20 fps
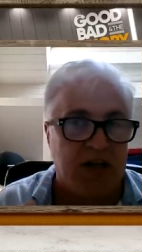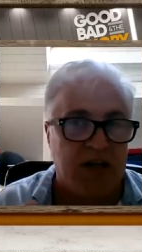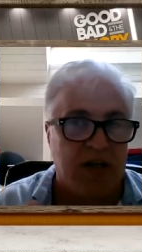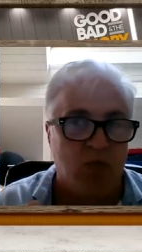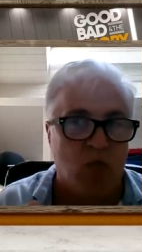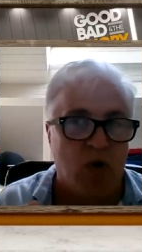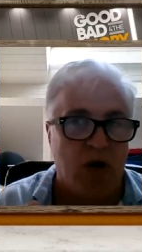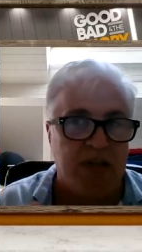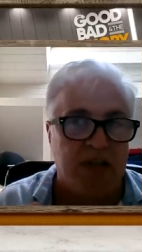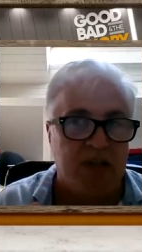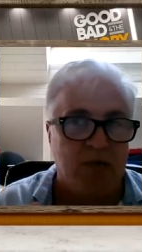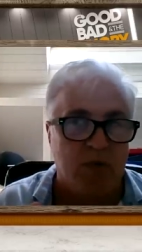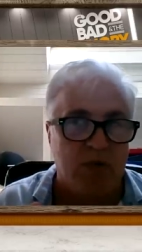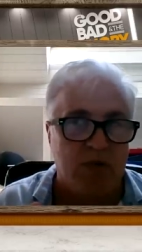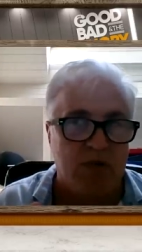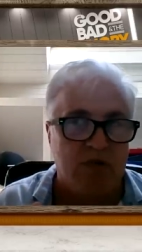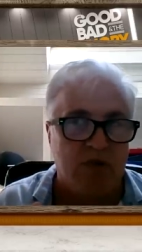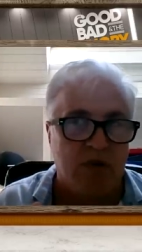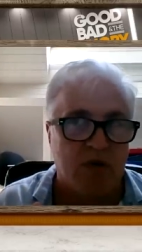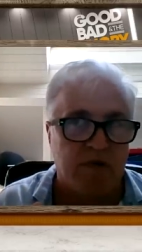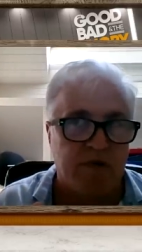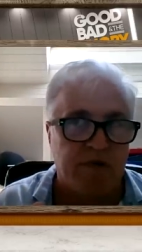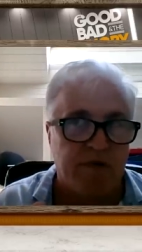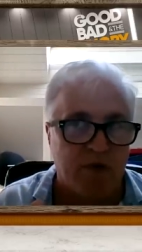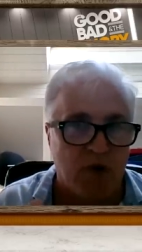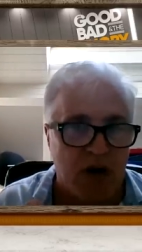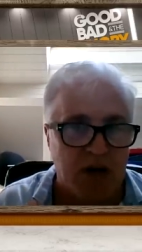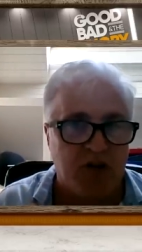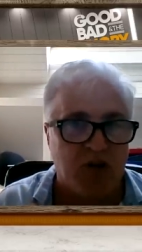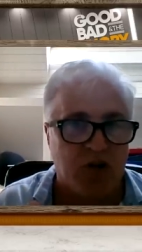it in a way that was
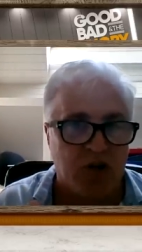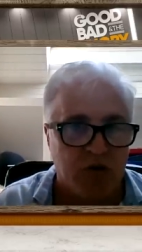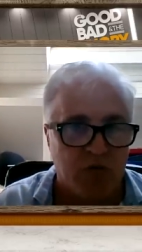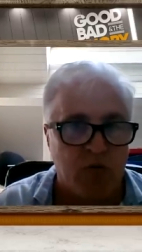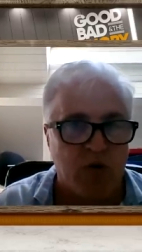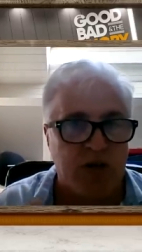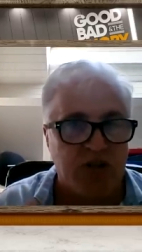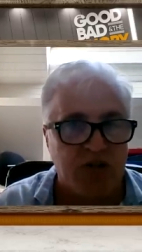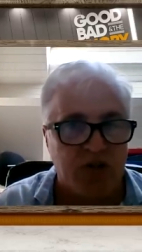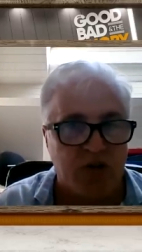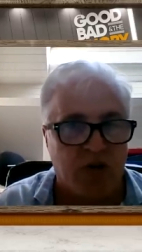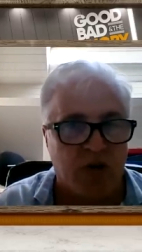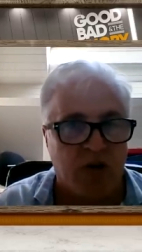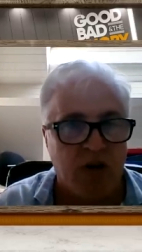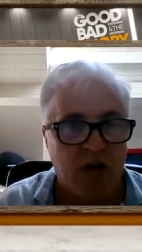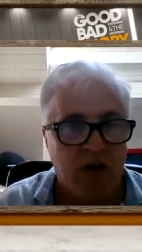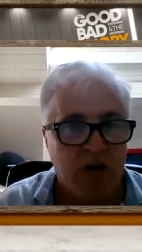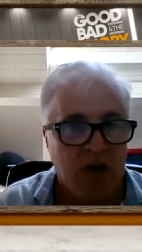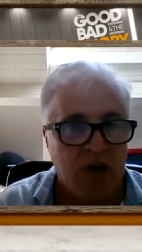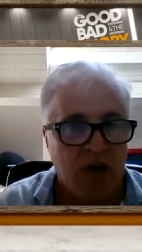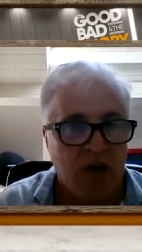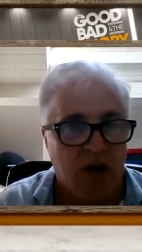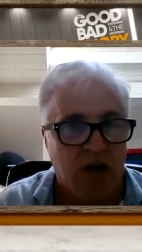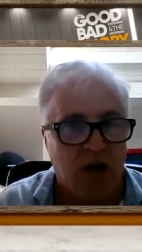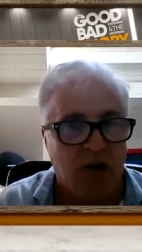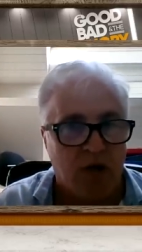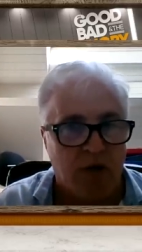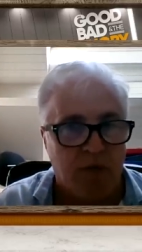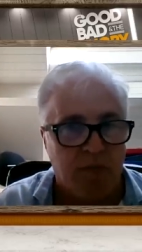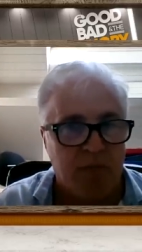fresh and original a
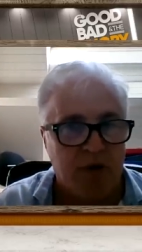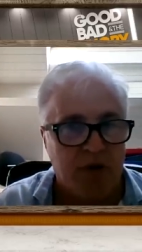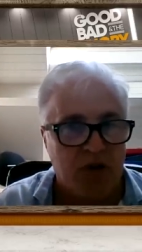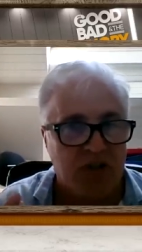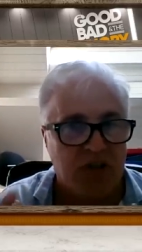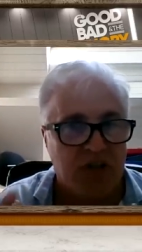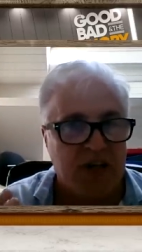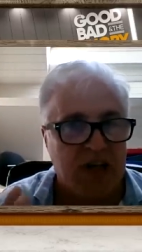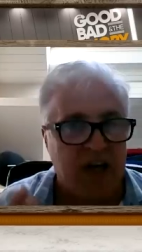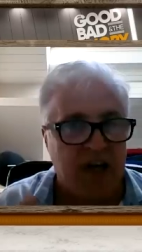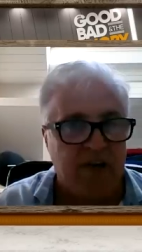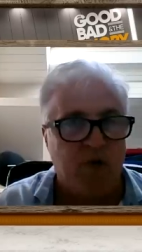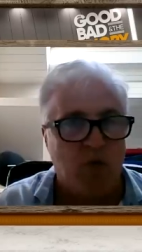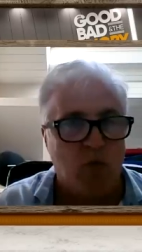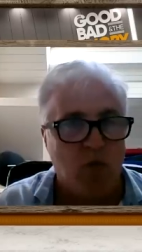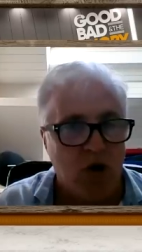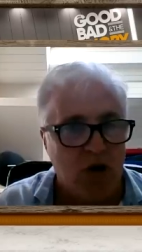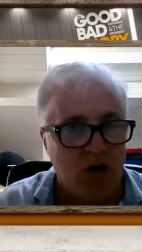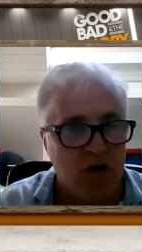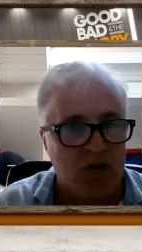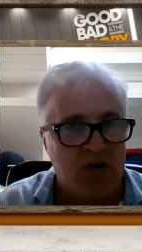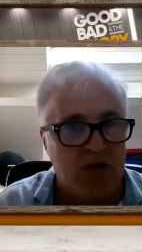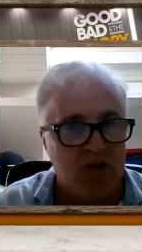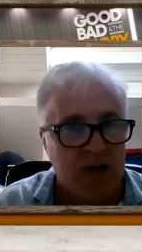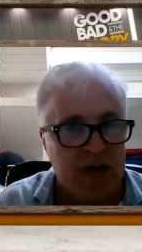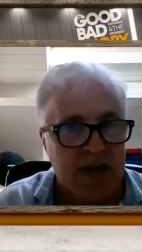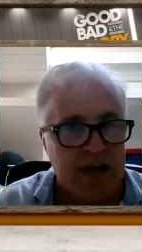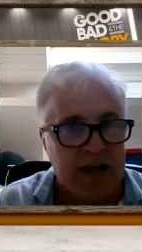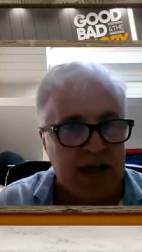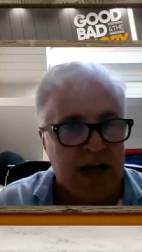lot, because I care for words.
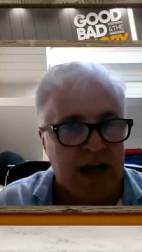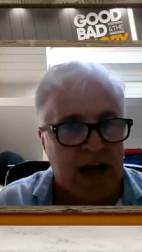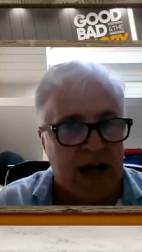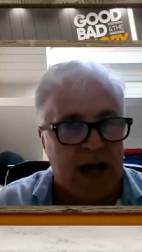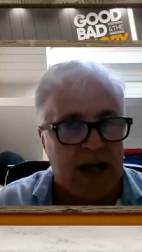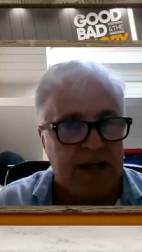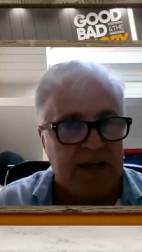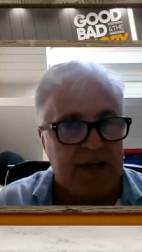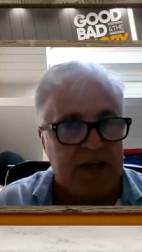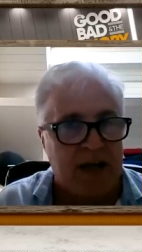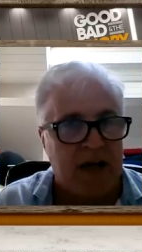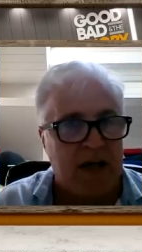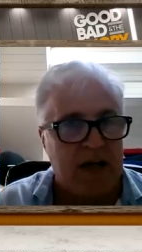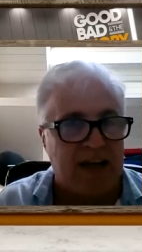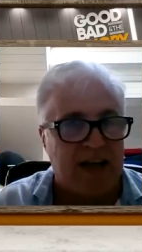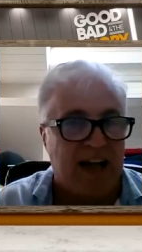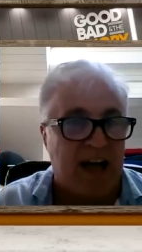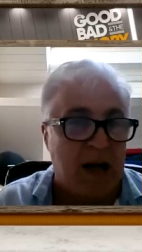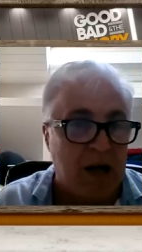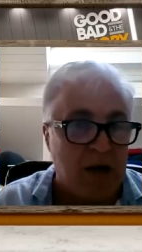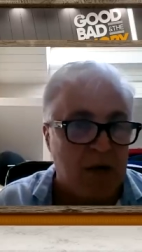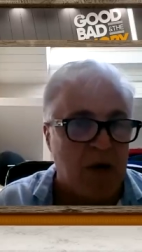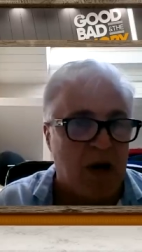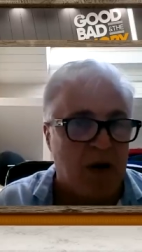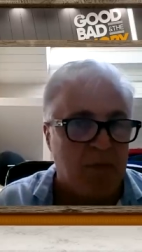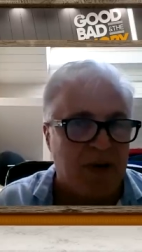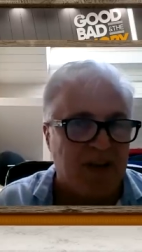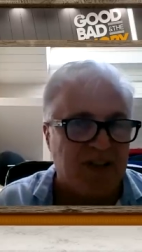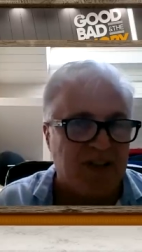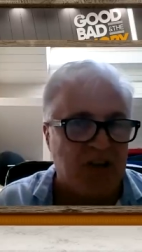And
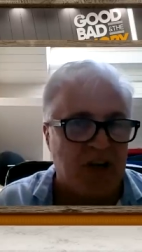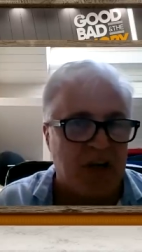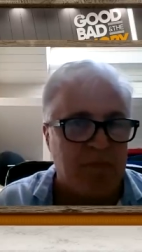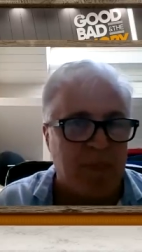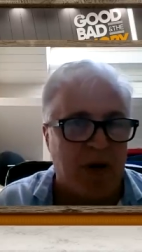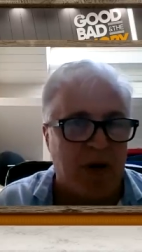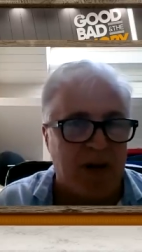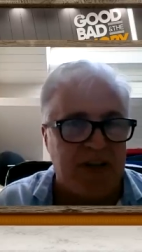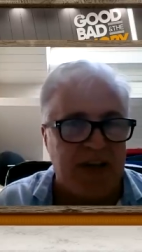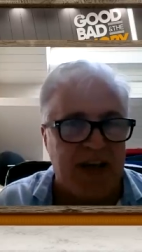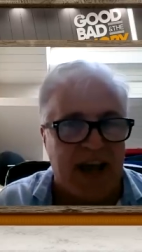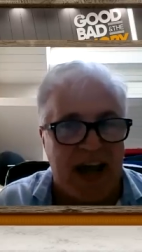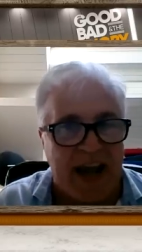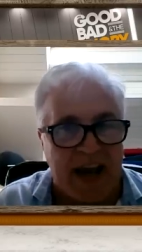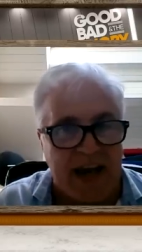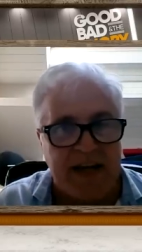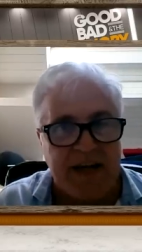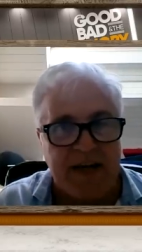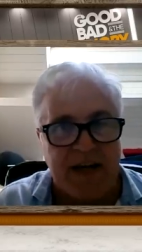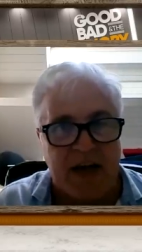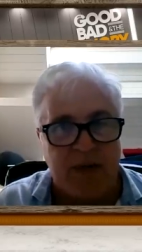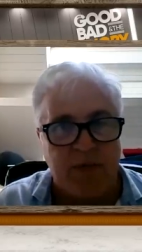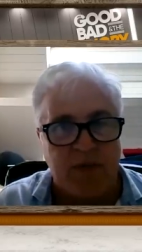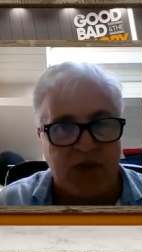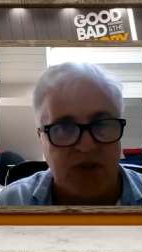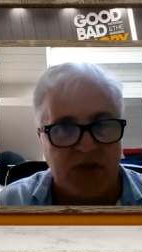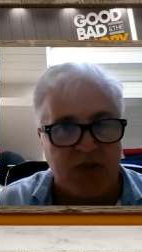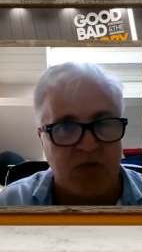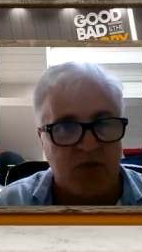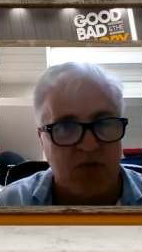I must say, by the end, I was
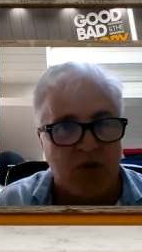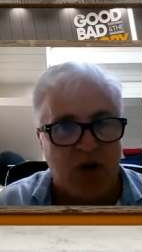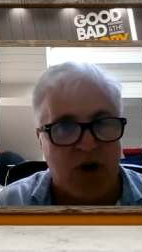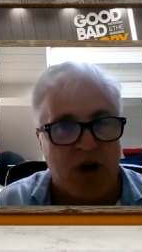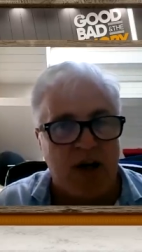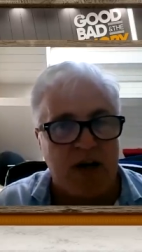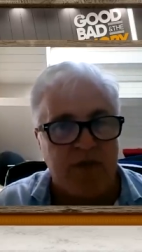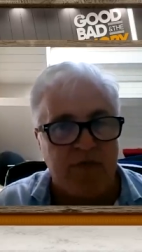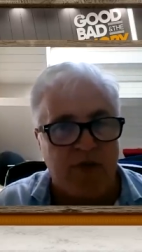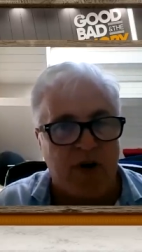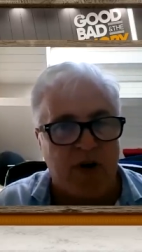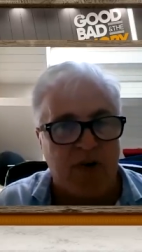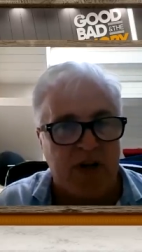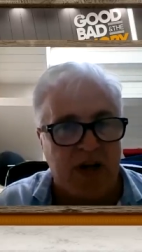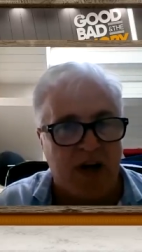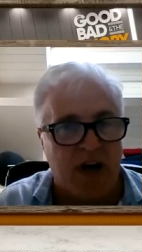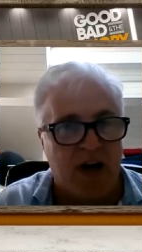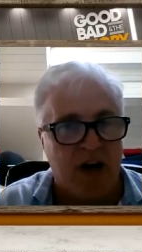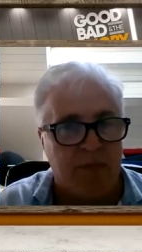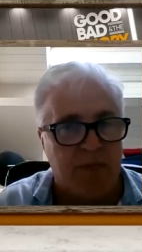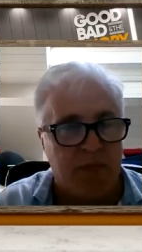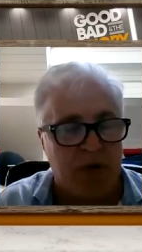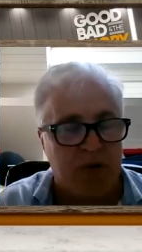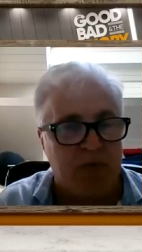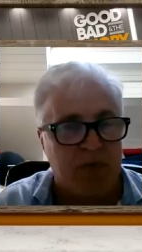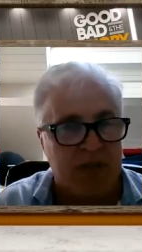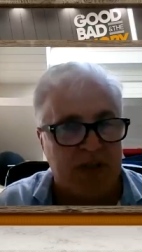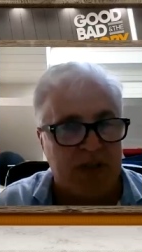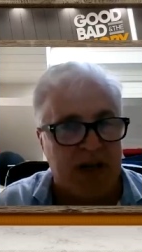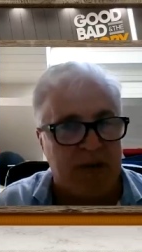still trying very hard, but it
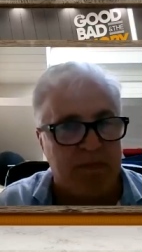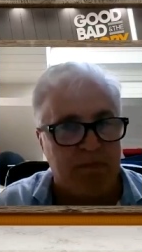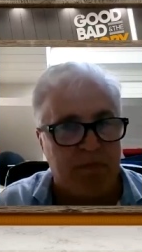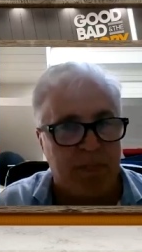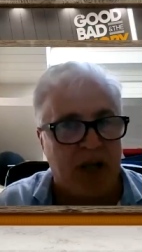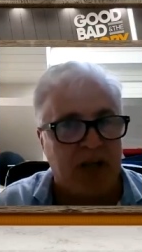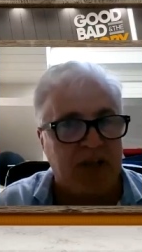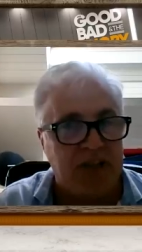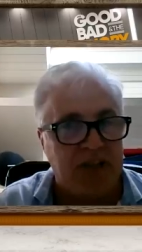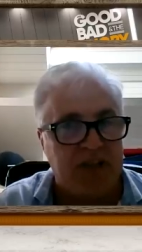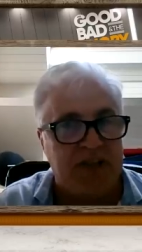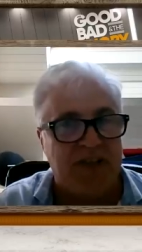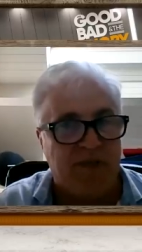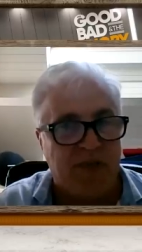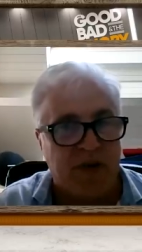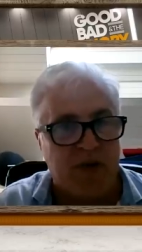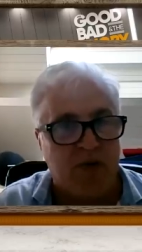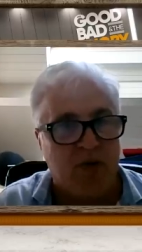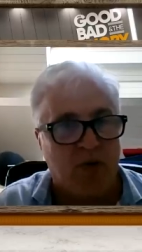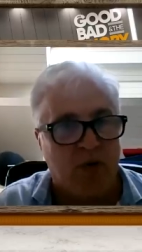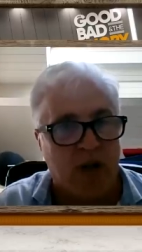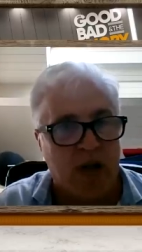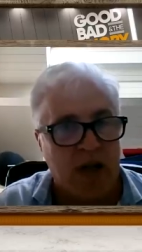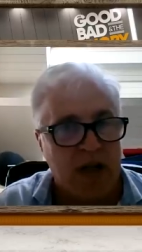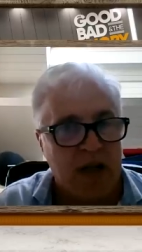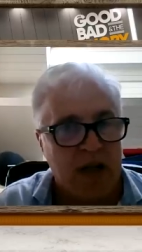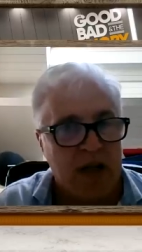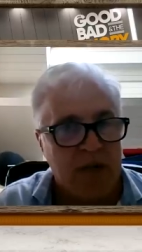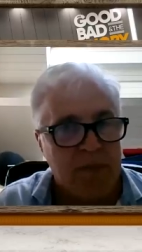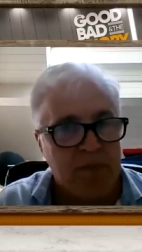was getting bloody difficult.
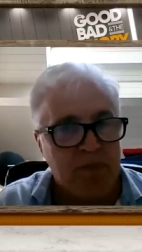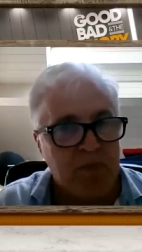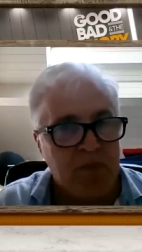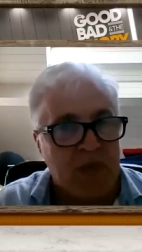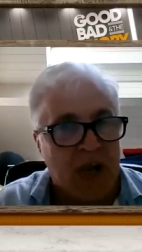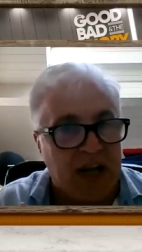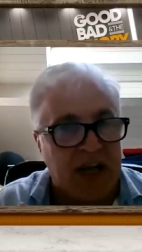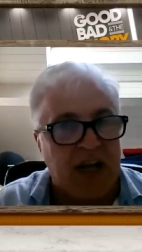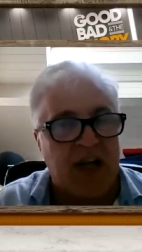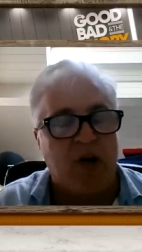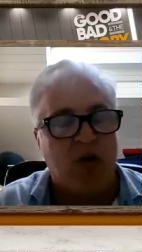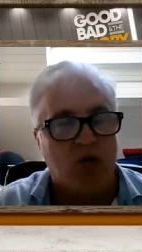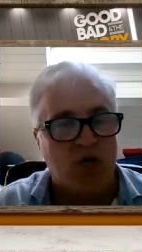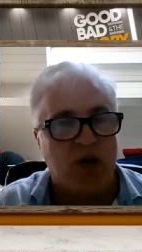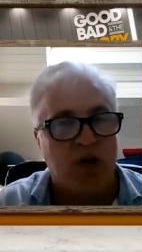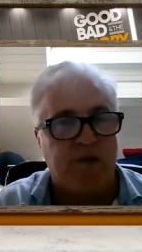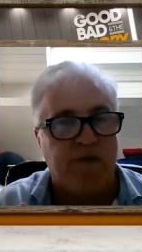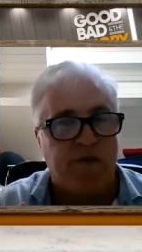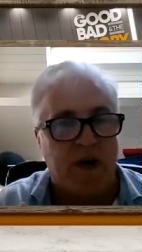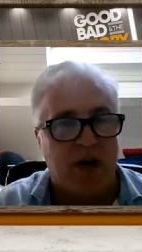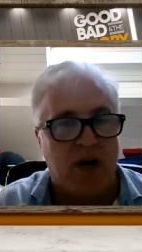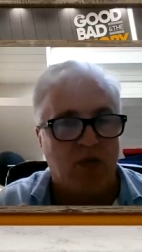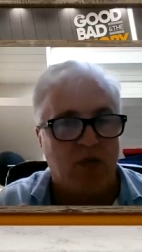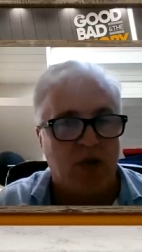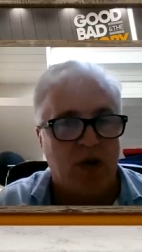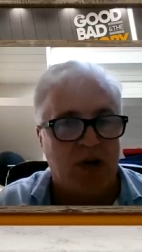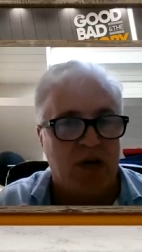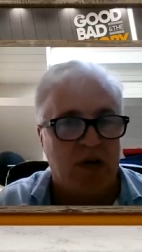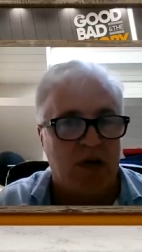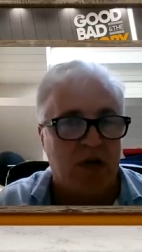And I also felt
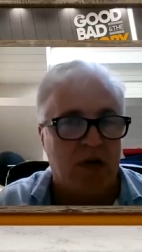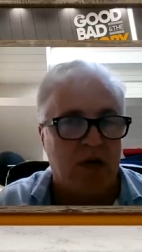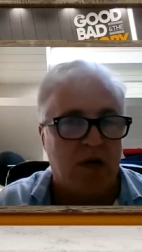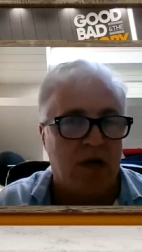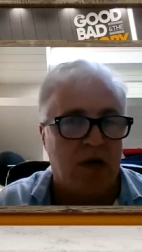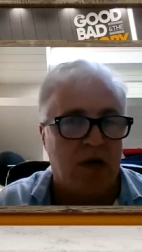that...